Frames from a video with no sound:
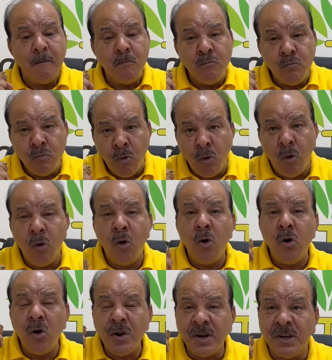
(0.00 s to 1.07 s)

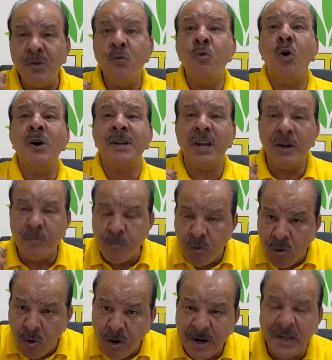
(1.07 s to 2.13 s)
more devoted,
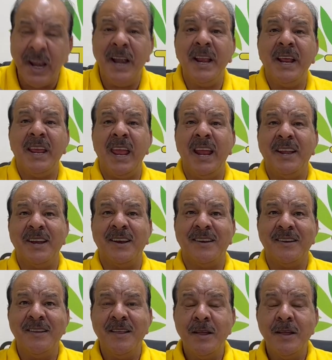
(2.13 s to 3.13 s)
more dedicated.